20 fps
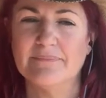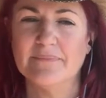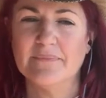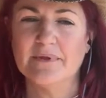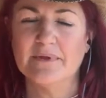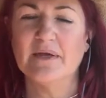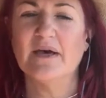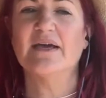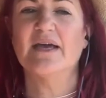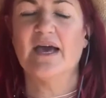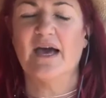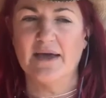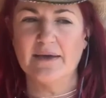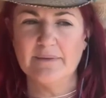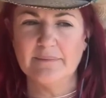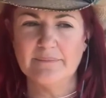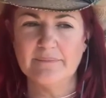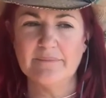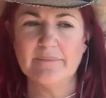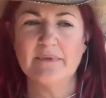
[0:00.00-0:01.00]
Okay.
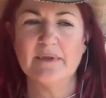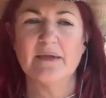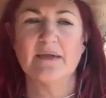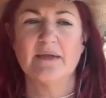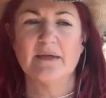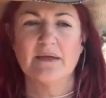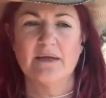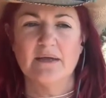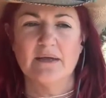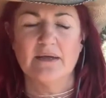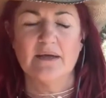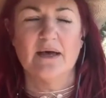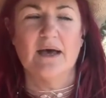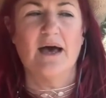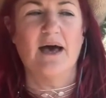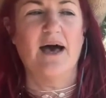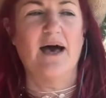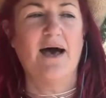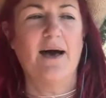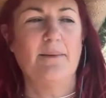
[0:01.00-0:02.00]

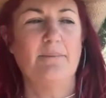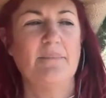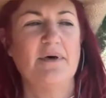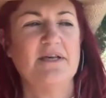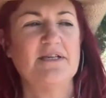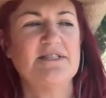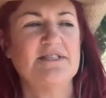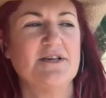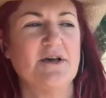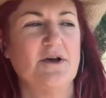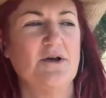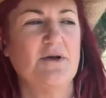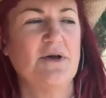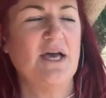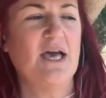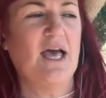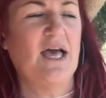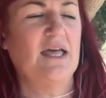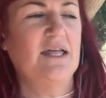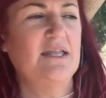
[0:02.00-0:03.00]
Um, so,
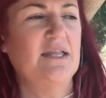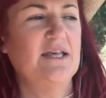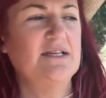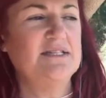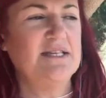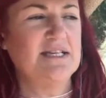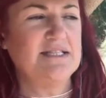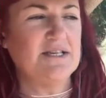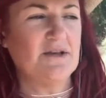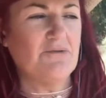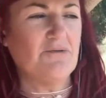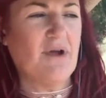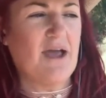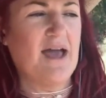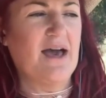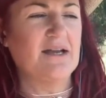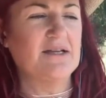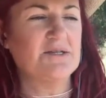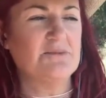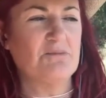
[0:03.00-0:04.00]
is this
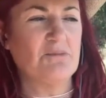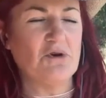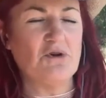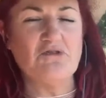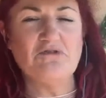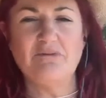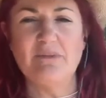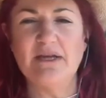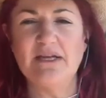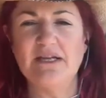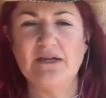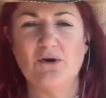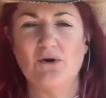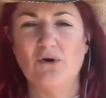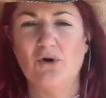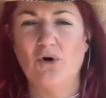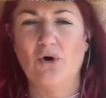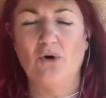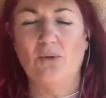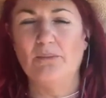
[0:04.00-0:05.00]
around movement
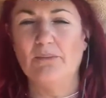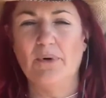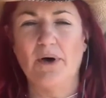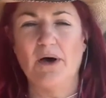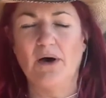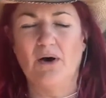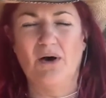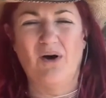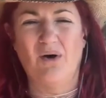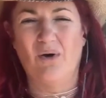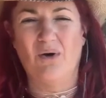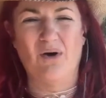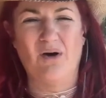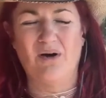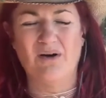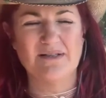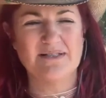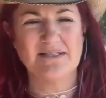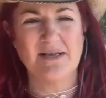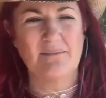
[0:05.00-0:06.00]
or or
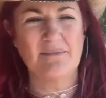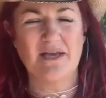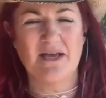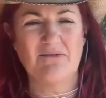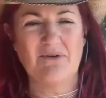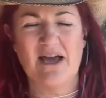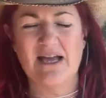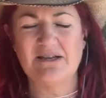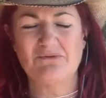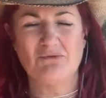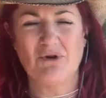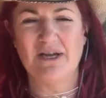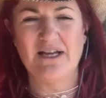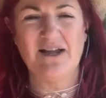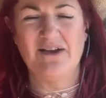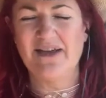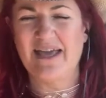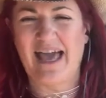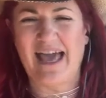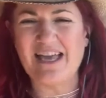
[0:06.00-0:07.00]
something around
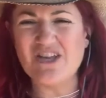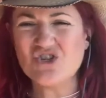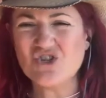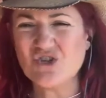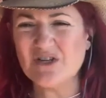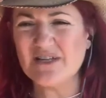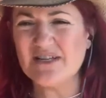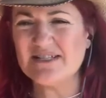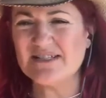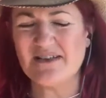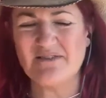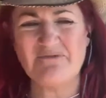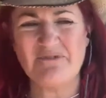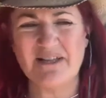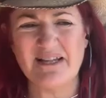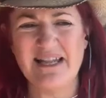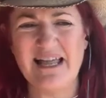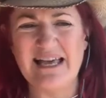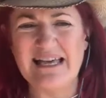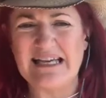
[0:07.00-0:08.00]
relocation? Because I
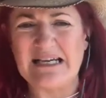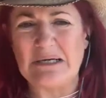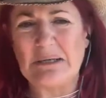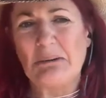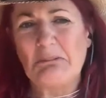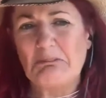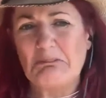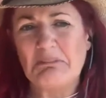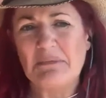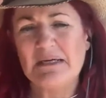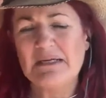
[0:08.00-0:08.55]
feel like I'm